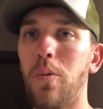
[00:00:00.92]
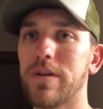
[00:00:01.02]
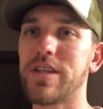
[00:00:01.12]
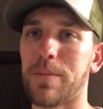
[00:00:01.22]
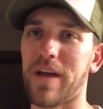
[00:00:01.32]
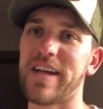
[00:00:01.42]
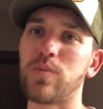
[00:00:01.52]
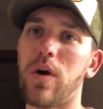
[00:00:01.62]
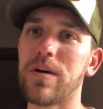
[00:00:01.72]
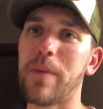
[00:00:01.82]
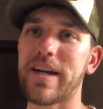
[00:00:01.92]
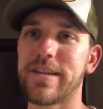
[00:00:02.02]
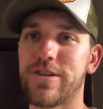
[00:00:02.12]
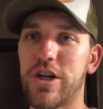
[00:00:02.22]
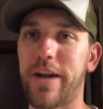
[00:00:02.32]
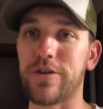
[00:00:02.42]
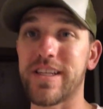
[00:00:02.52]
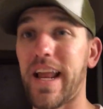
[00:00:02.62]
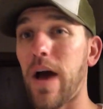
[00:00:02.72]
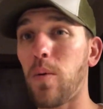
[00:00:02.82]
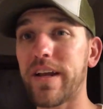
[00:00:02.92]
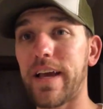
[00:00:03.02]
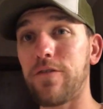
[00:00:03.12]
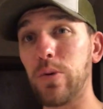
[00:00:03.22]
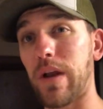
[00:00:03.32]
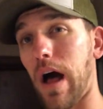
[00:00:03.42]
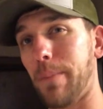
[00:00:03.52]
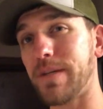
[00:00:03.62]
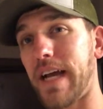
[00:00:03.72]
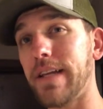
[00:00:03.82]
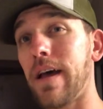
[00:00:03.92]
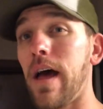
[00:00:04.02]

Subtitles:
What's up, guys? Welcome back to the channel. Today I want to give you an update